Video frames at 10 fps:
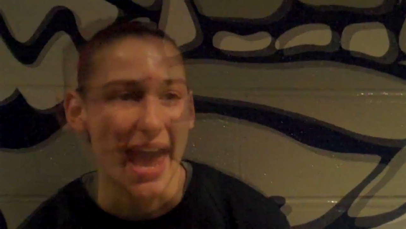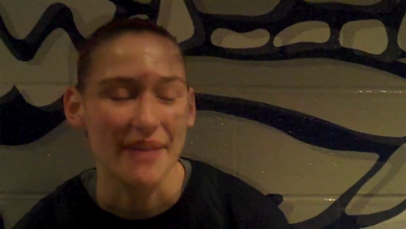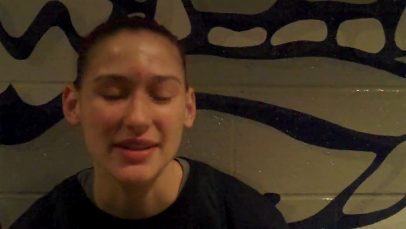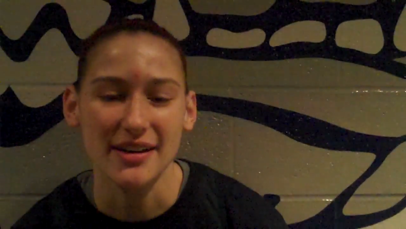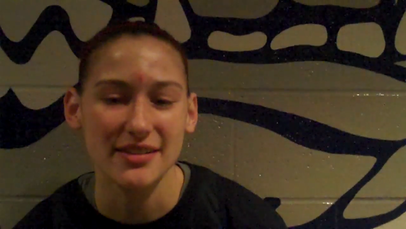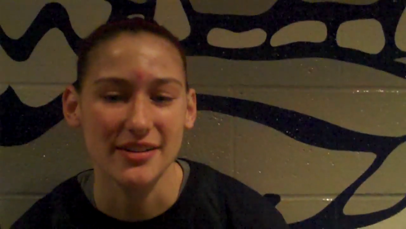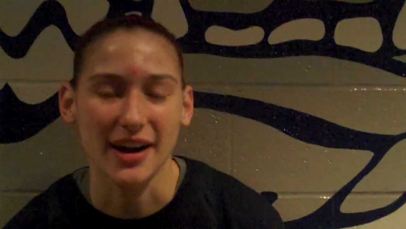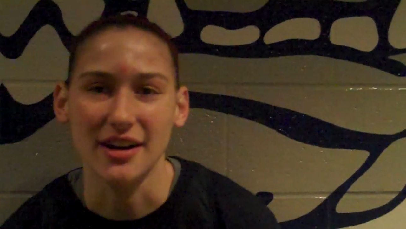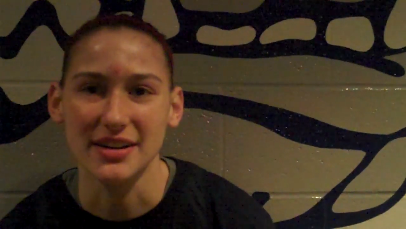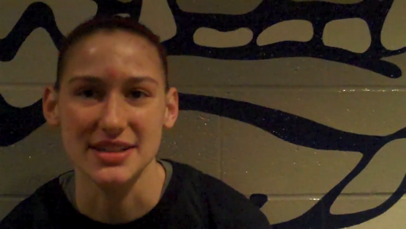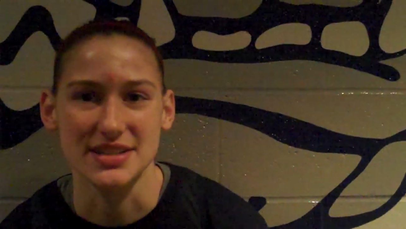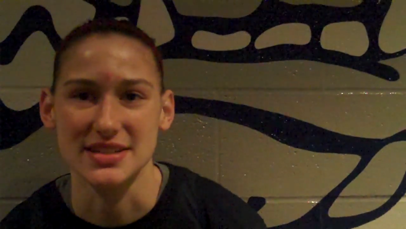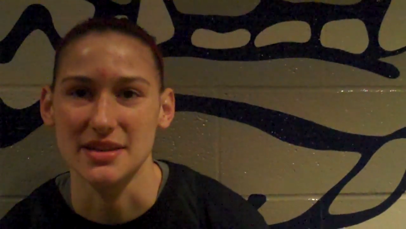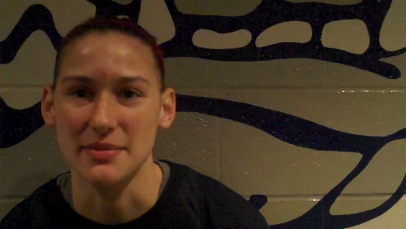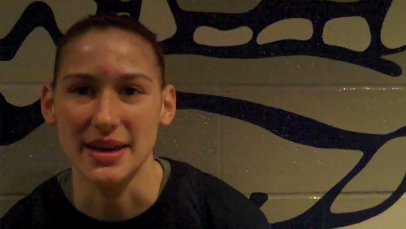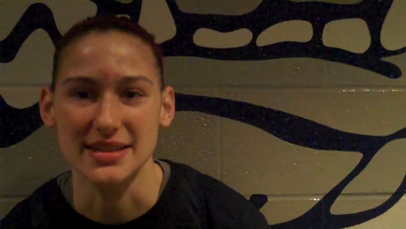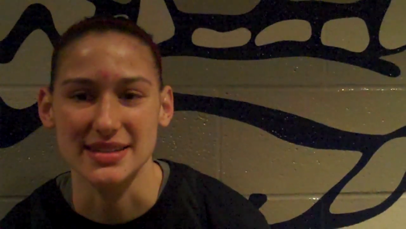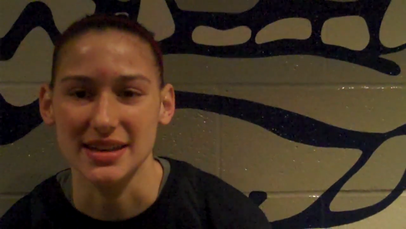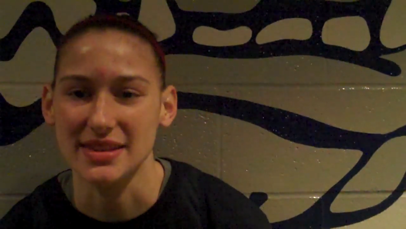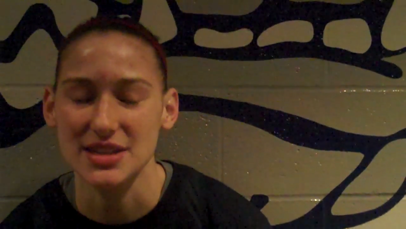I mean, our crowd is just
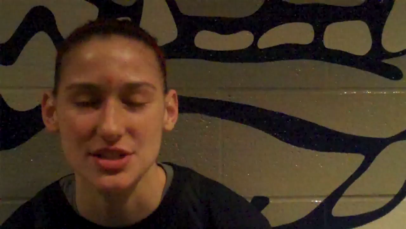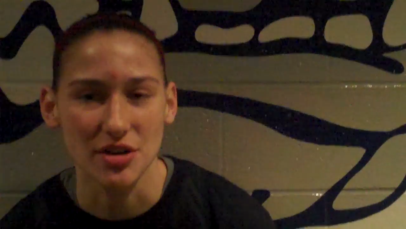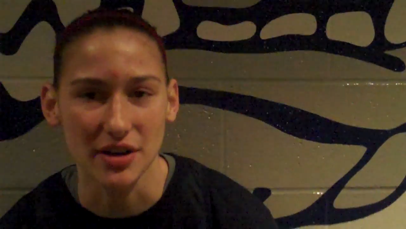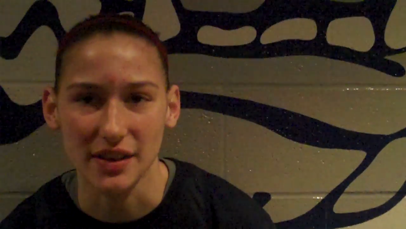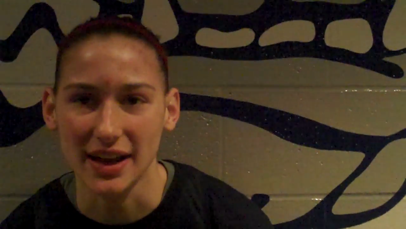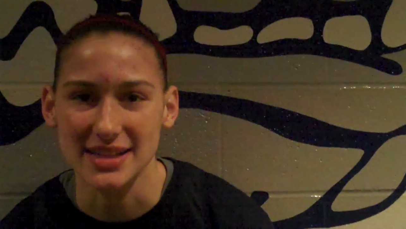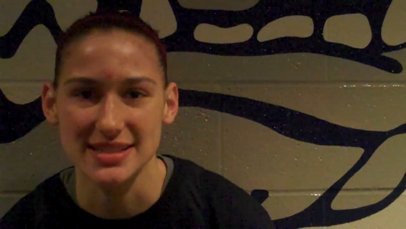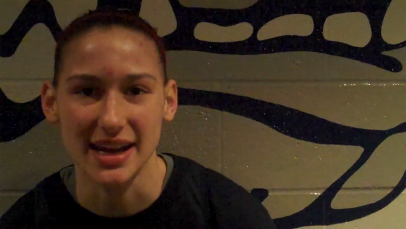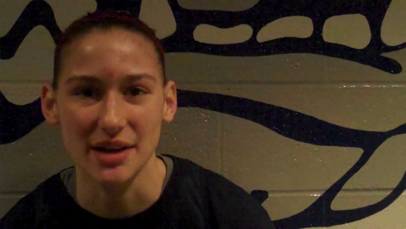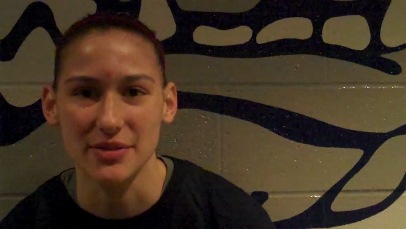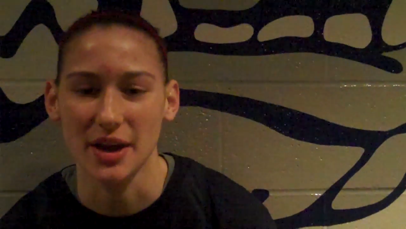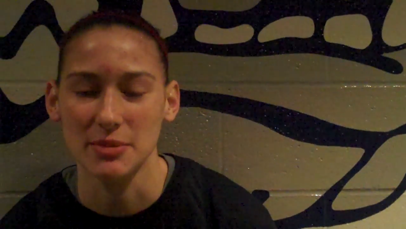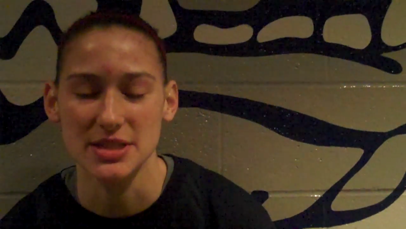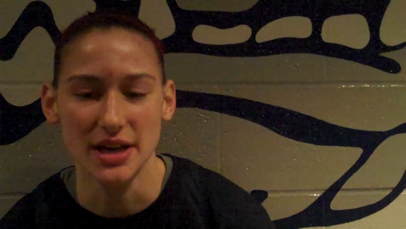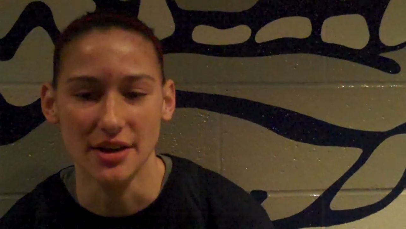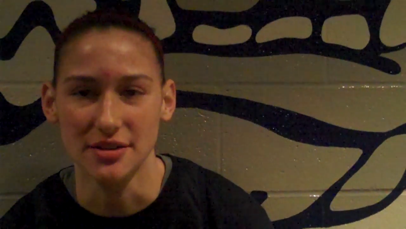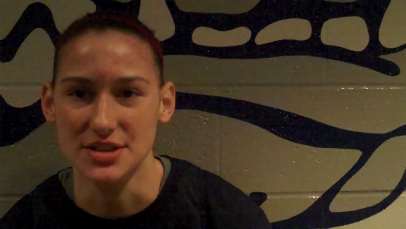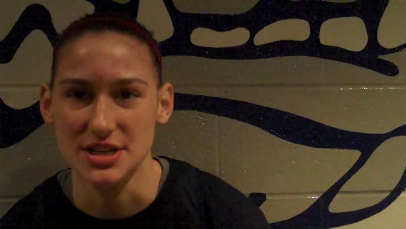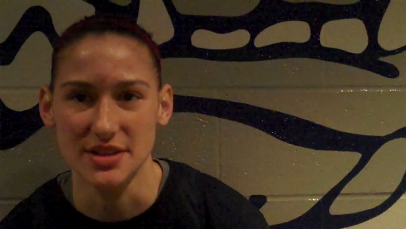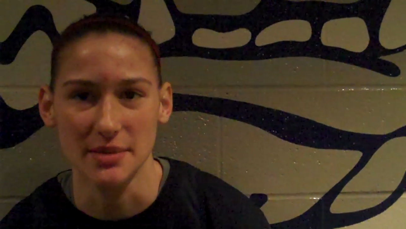amazing, and they showed it last night with how much
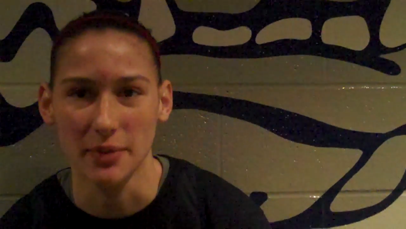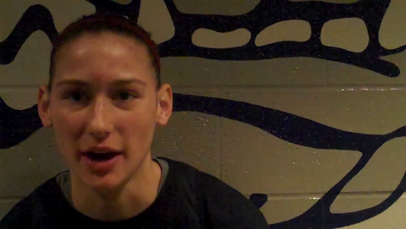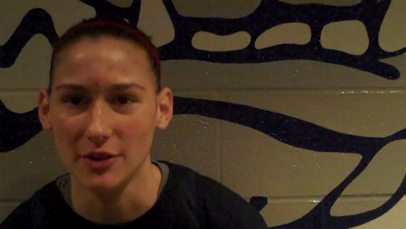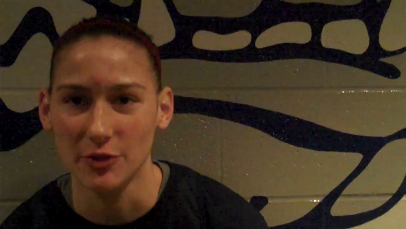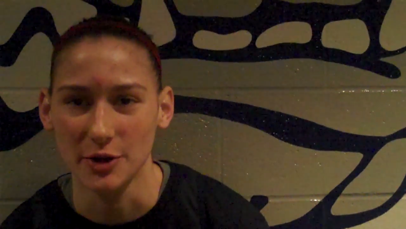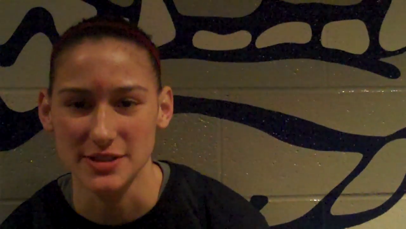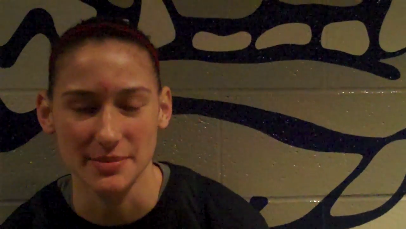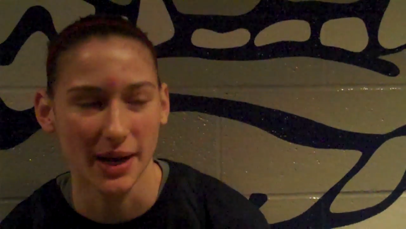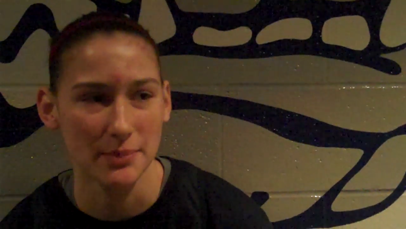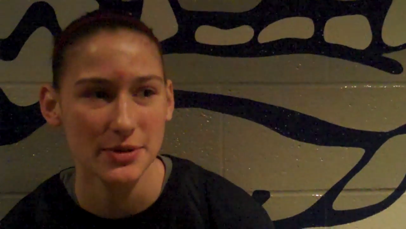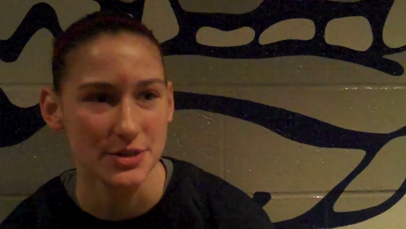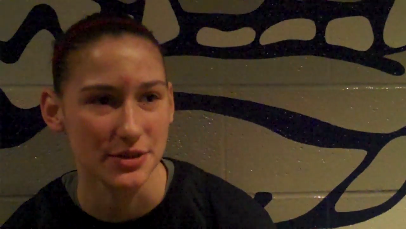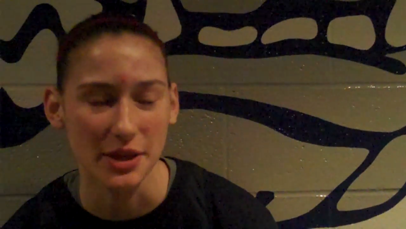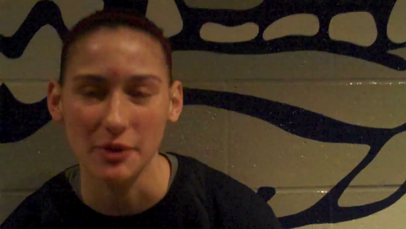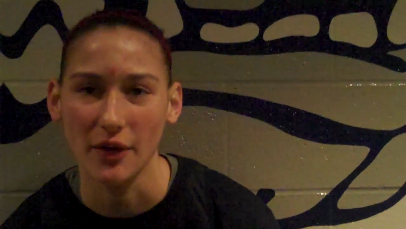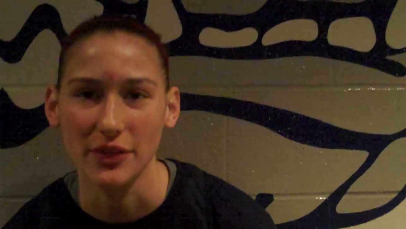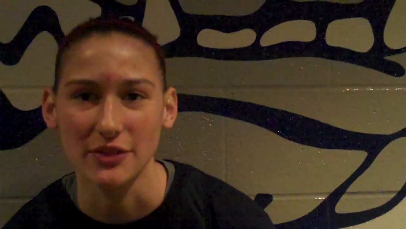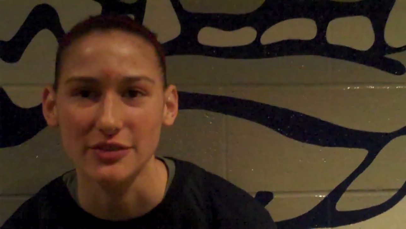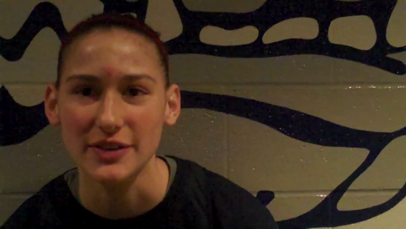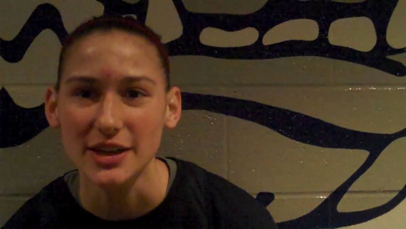energy they brought for us. I mean, I'm pretty sure they were on
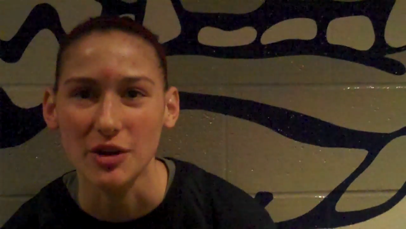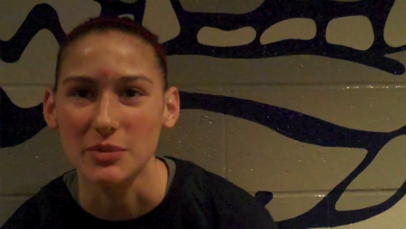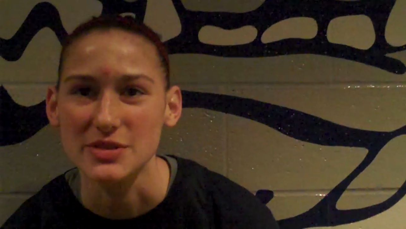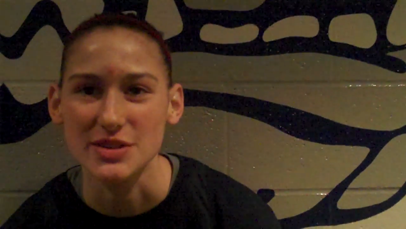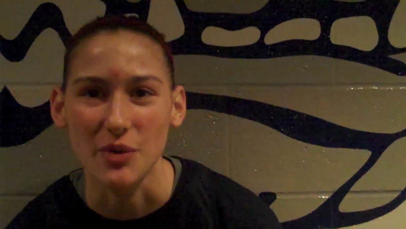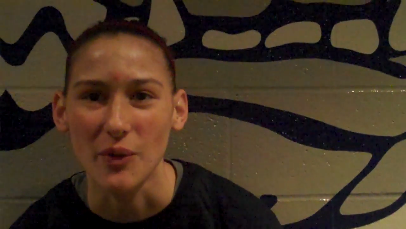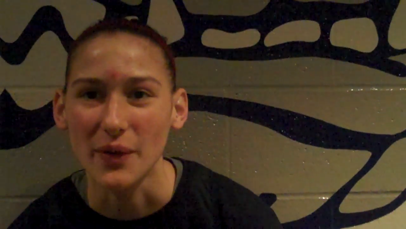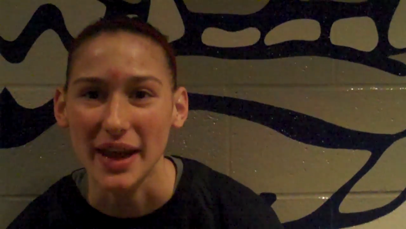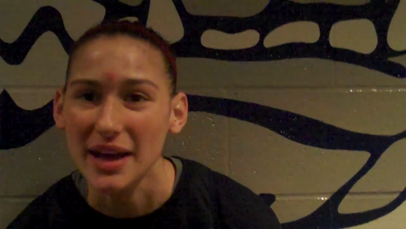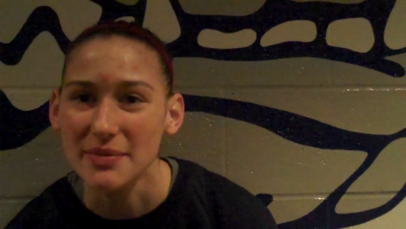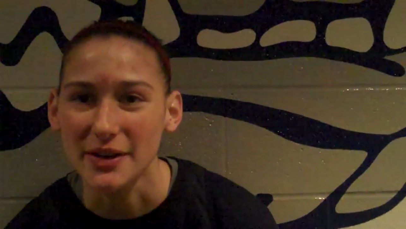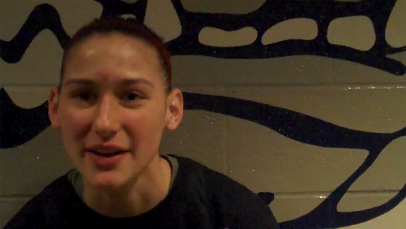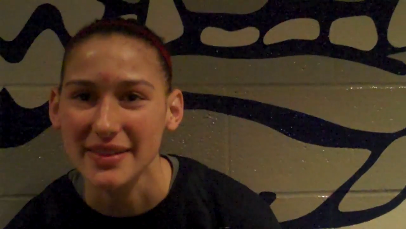their feet almost the whole game there.